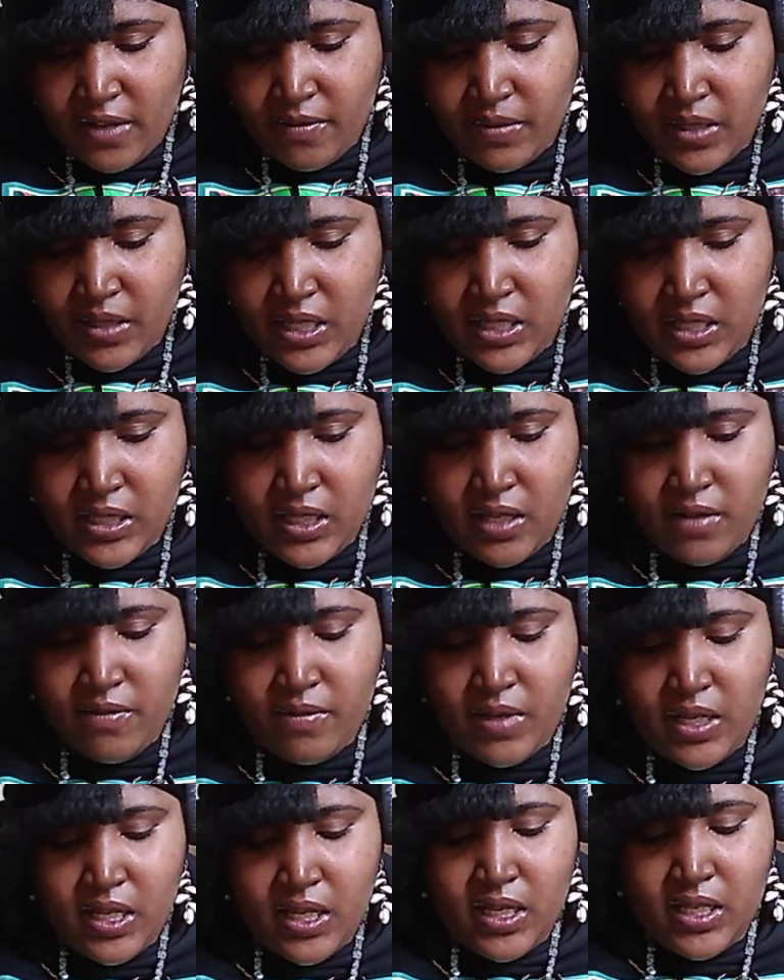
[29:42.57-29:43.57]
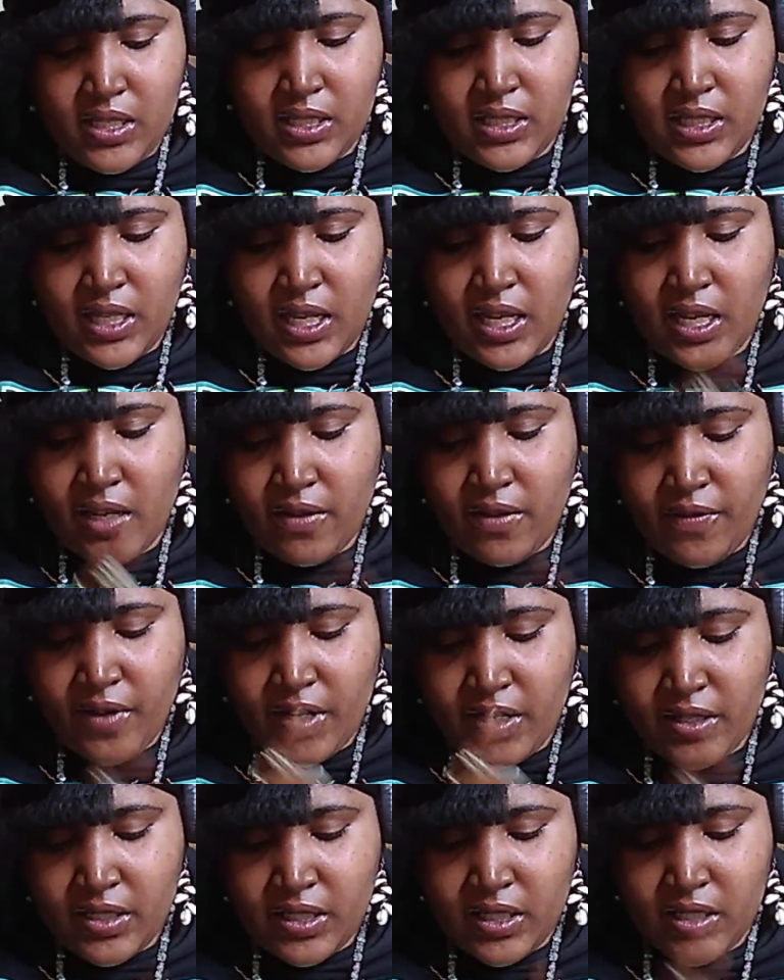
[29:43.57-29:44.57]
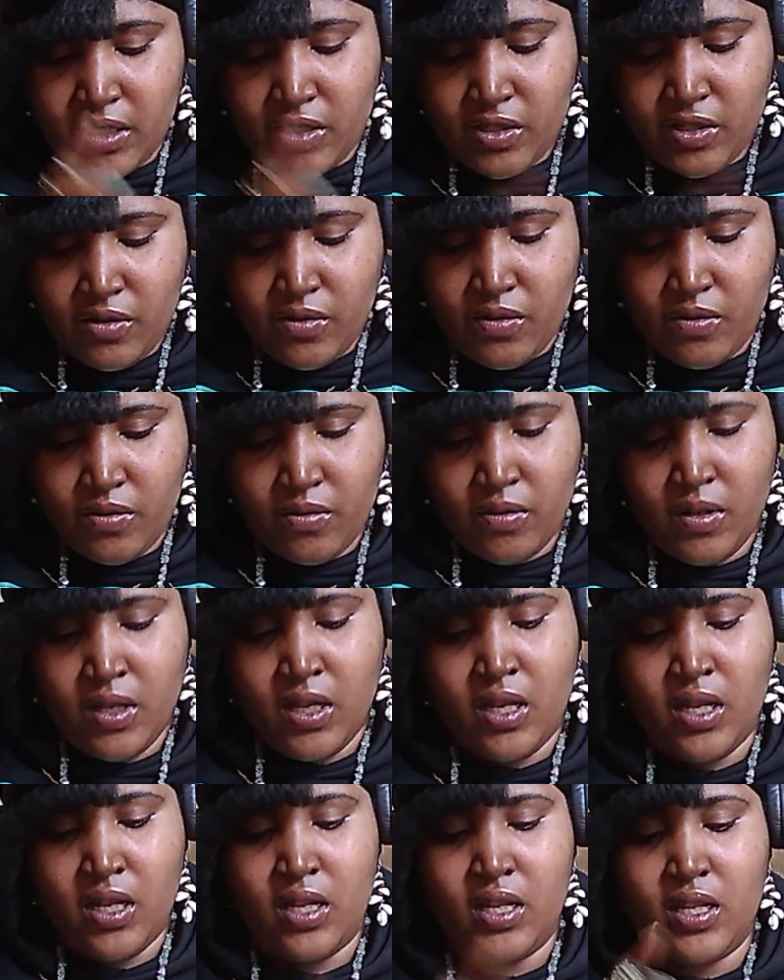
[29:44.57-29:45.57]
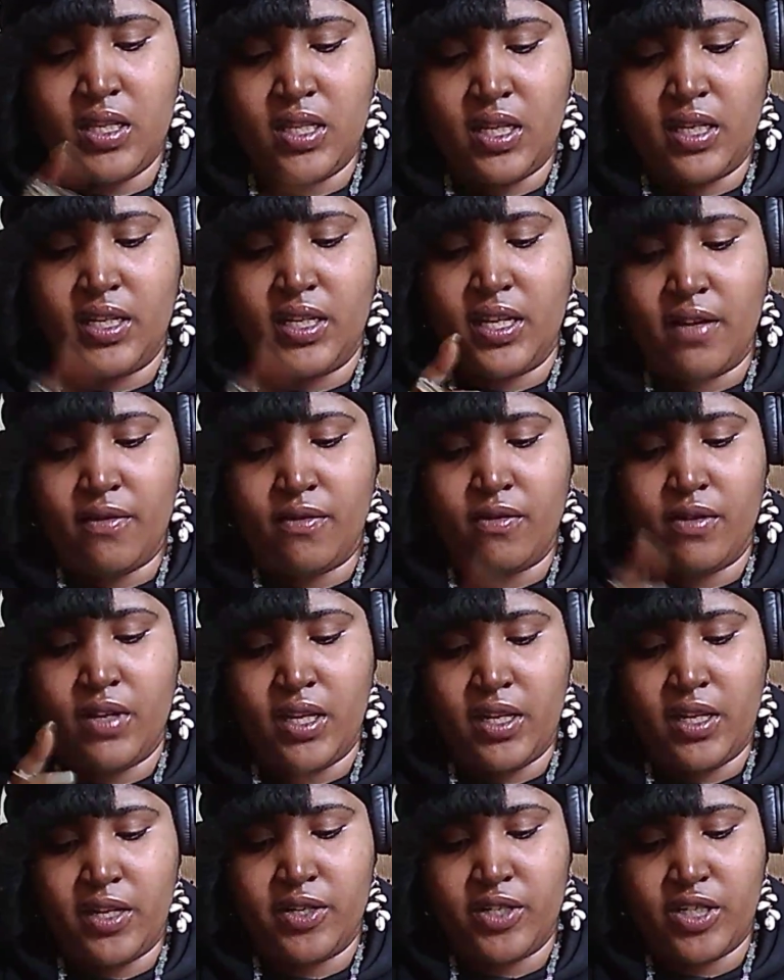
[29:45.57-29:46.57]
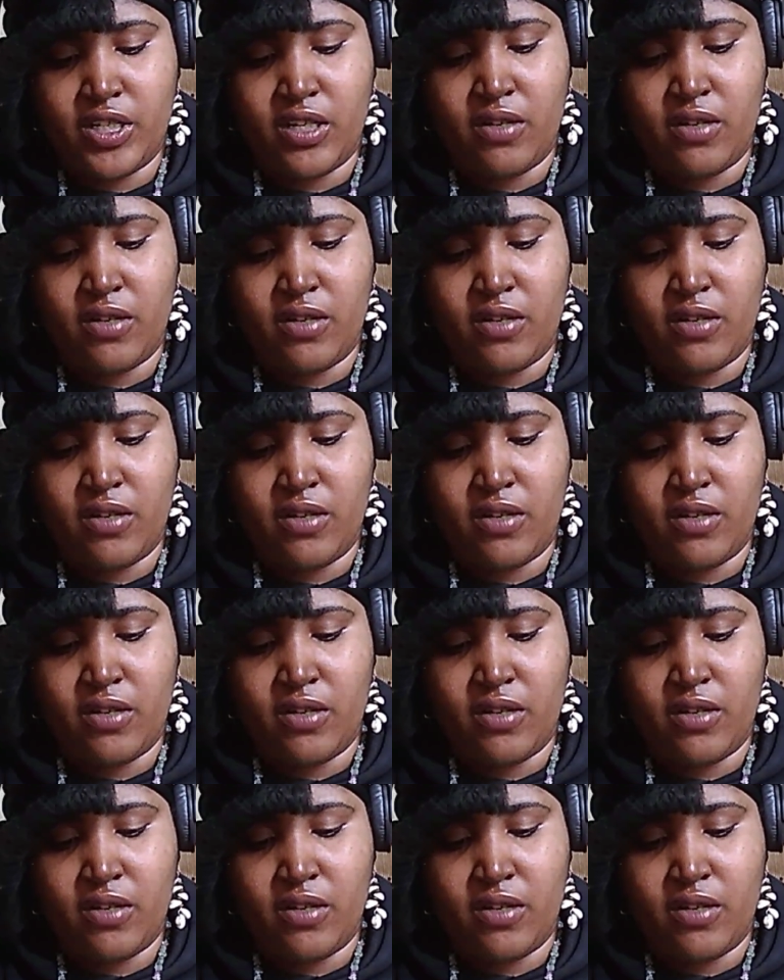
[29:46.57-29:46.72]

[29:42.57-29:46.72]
please give me insight first into the double energy.